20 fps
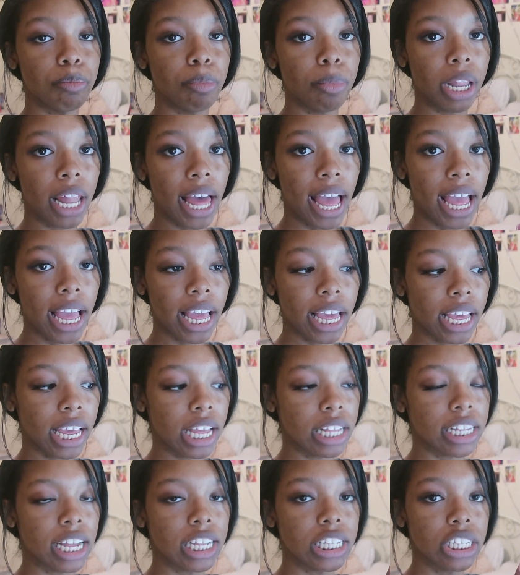black,
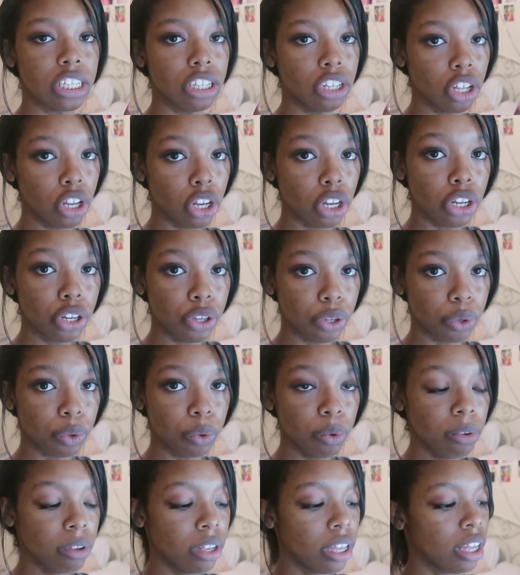and that's the
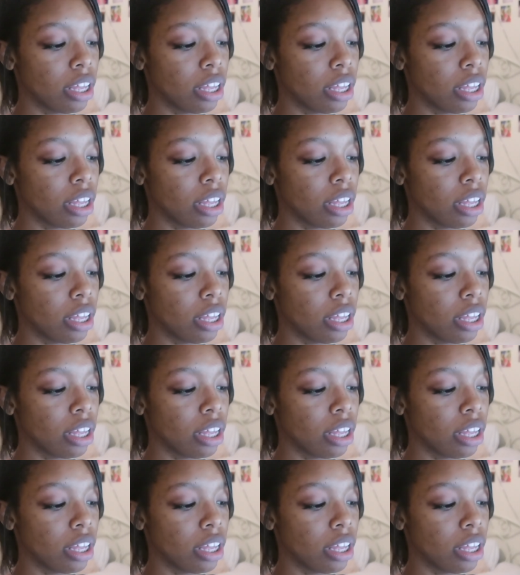glue.